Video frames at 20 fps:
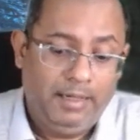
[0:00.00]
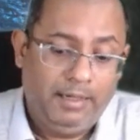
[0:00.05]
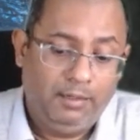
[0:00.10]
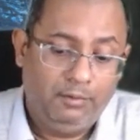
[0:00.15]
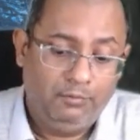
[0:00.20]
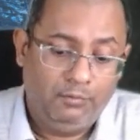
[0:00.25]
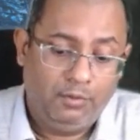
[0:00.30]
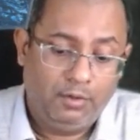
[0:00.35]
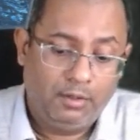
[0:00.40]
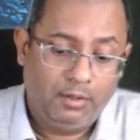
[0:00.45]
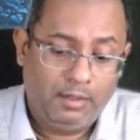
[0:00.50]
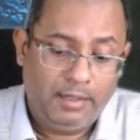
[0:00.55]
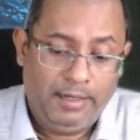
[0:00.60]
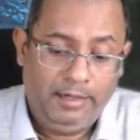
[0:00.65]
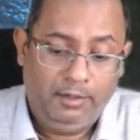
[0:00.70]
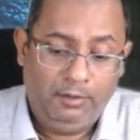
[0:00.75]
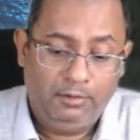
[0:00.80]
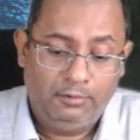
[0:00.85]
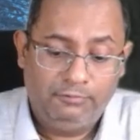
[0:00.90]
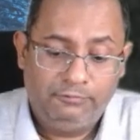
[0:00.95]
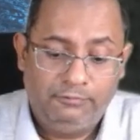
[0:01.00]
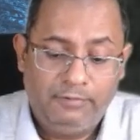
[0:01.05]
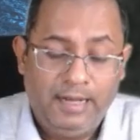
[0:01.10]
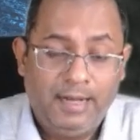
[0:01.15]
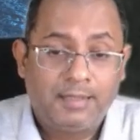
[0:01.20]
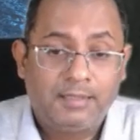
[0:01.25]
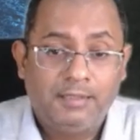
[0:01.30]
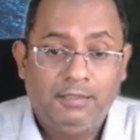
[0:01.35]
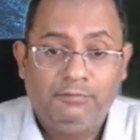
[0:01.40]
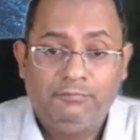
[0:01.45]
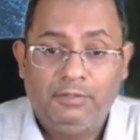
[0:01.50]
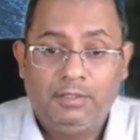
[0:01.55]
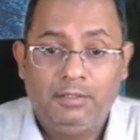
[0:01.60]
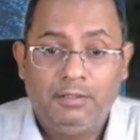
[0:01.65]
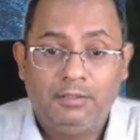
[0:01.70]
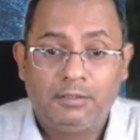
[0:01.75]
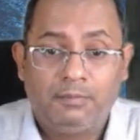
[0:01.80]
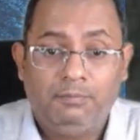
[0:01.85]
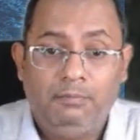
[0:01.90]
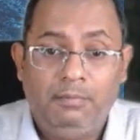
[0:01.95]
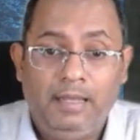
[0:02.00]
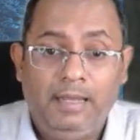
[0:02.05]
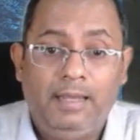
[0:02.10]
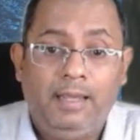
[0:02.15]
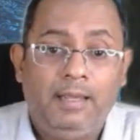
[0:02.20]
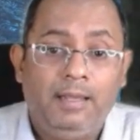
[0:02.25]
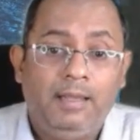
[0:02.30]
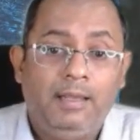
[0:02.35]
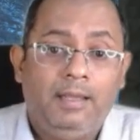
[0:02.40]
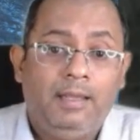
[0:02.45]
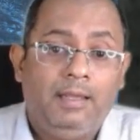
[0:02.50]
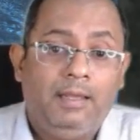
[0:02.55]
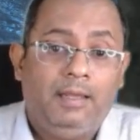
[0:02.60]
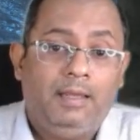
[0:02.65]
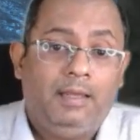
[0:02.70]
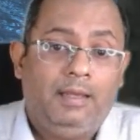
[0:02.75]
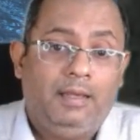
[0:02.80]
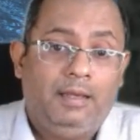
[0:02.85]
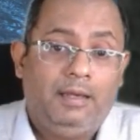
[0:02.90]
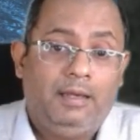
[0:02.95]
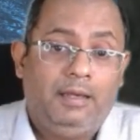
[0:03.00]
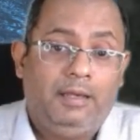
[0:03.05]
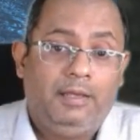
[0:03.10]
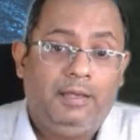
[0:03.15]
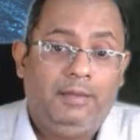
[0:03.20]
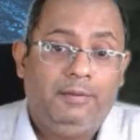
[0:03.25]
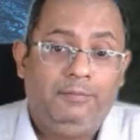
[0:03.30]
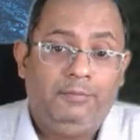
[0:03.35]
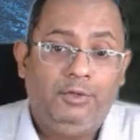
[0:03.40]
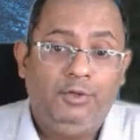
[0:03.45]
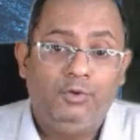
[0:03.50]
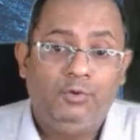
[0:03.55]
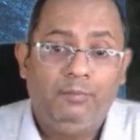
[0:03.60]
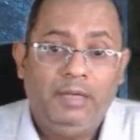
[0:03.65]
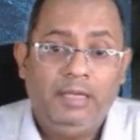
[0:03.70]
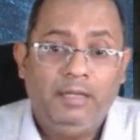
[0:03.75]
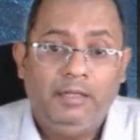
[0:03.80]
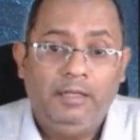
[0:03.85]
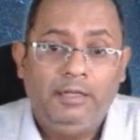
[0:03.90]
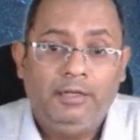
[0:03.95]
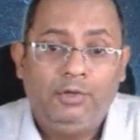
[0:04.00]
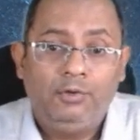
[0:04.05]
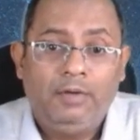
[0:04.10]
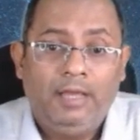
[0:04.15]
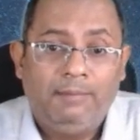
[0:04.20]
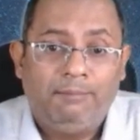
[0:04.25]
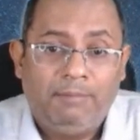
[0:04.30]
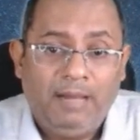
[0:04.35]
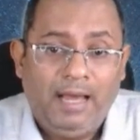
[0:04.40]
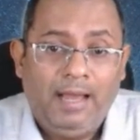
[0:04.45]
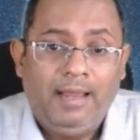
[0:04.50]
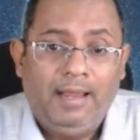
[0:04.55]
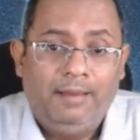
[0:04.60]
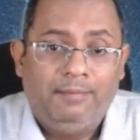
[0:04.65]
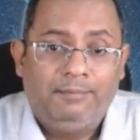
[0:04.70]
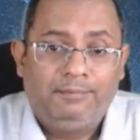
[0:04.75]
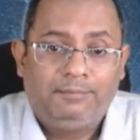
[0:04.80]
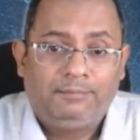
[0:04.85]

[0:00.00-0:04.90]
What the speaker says: and what kind of facts and figures you may need to apply.